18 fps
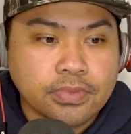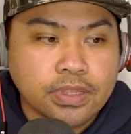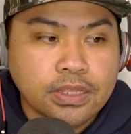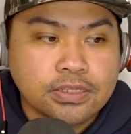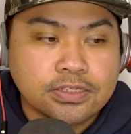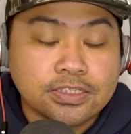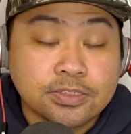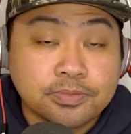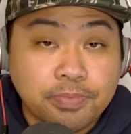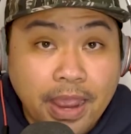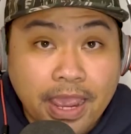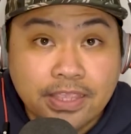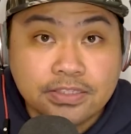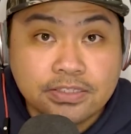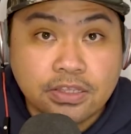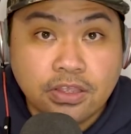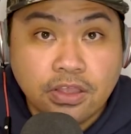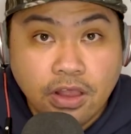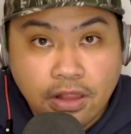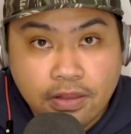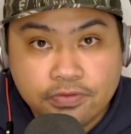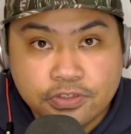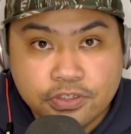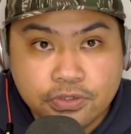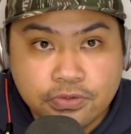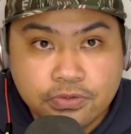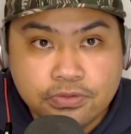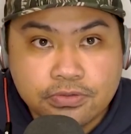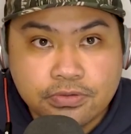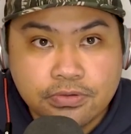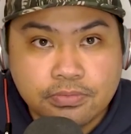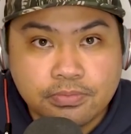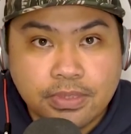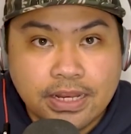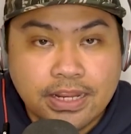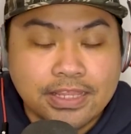spiked golf shoes,
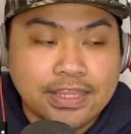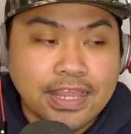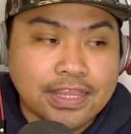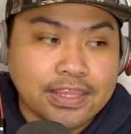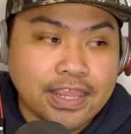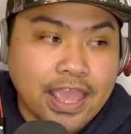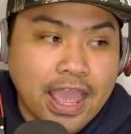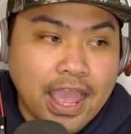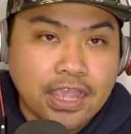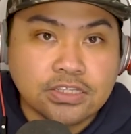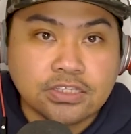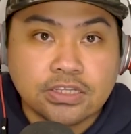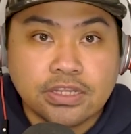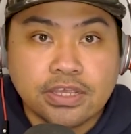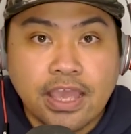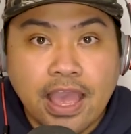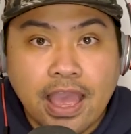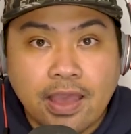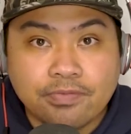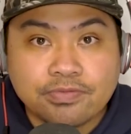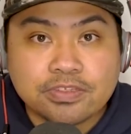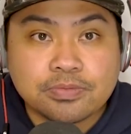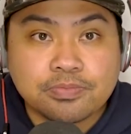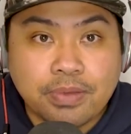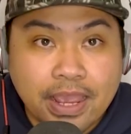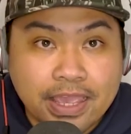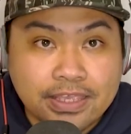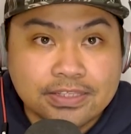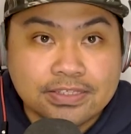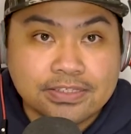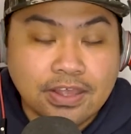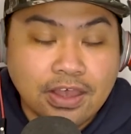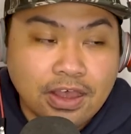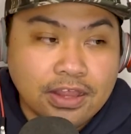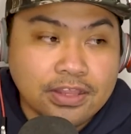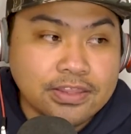meaning that they actually have
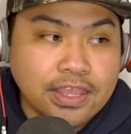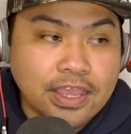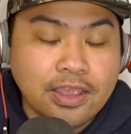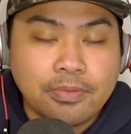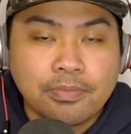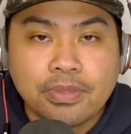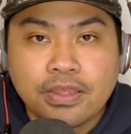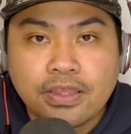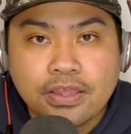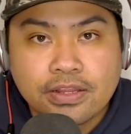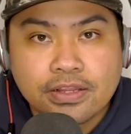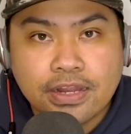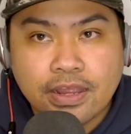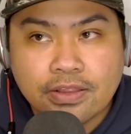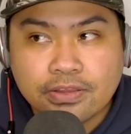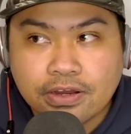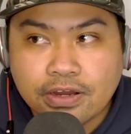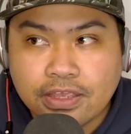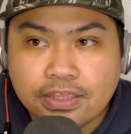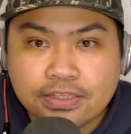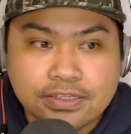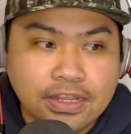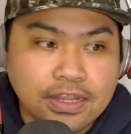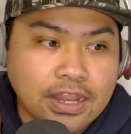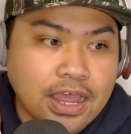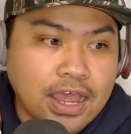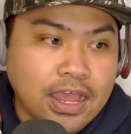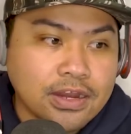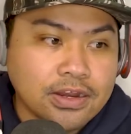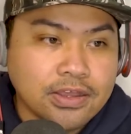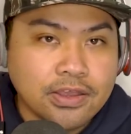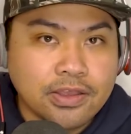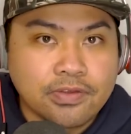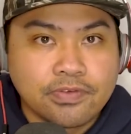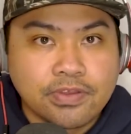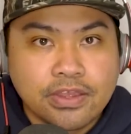spikes on them. Now, there is a lot
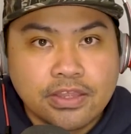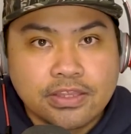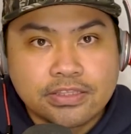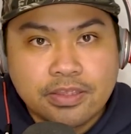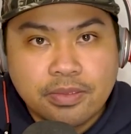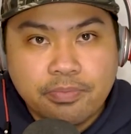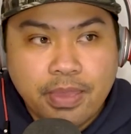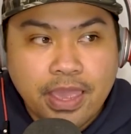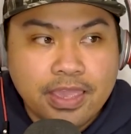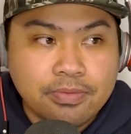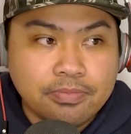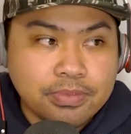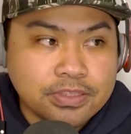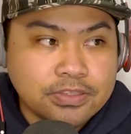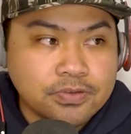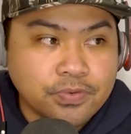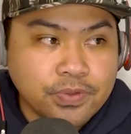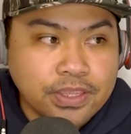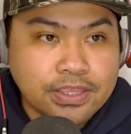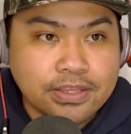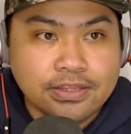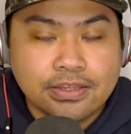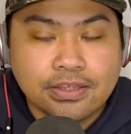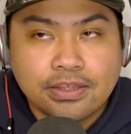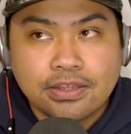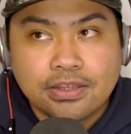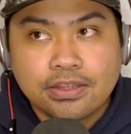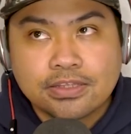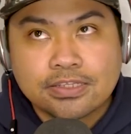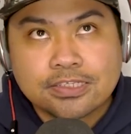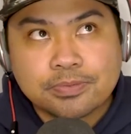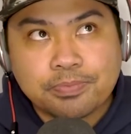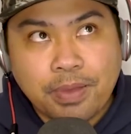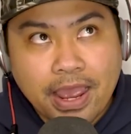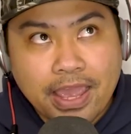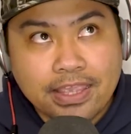of debate between
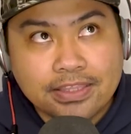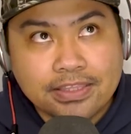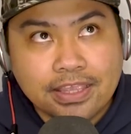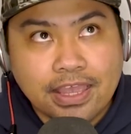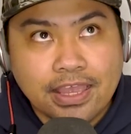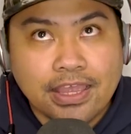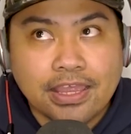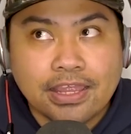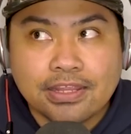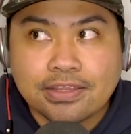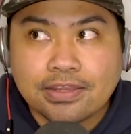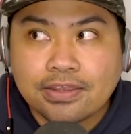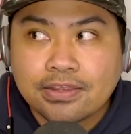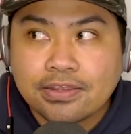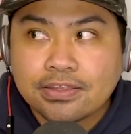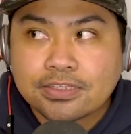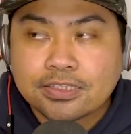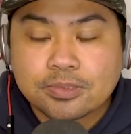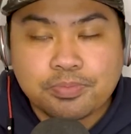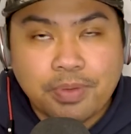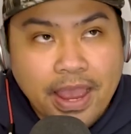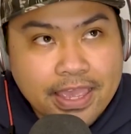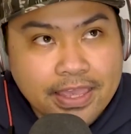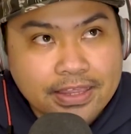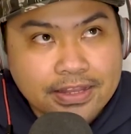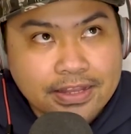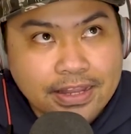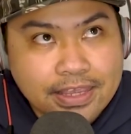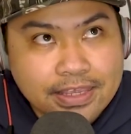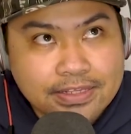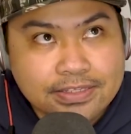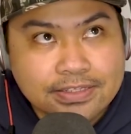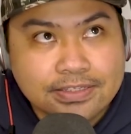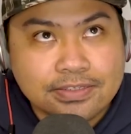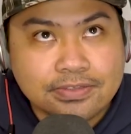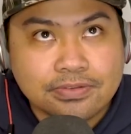spiked and
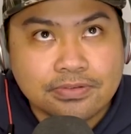spikeless,